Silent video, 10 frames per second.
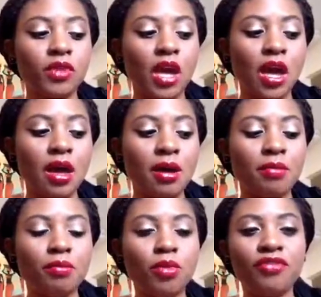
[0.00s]

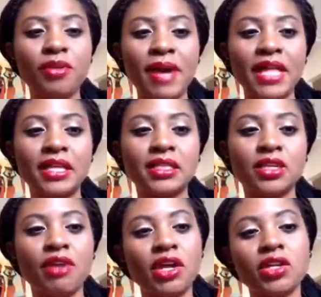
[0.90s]
Morphe palettes in
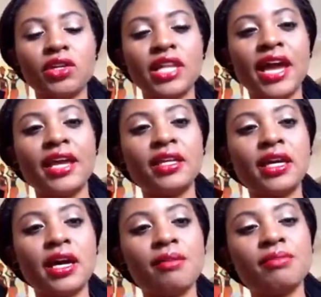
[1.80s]
the regular line
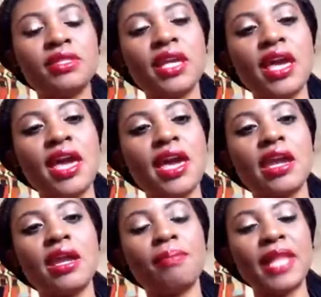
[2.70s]
comes
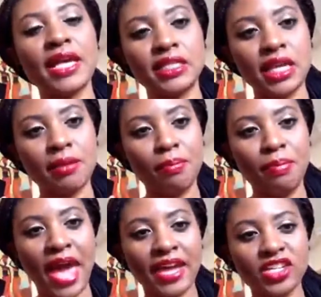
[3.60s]
in plastic
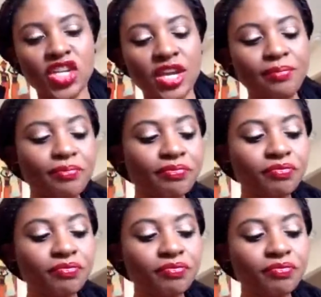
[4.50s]
packaging,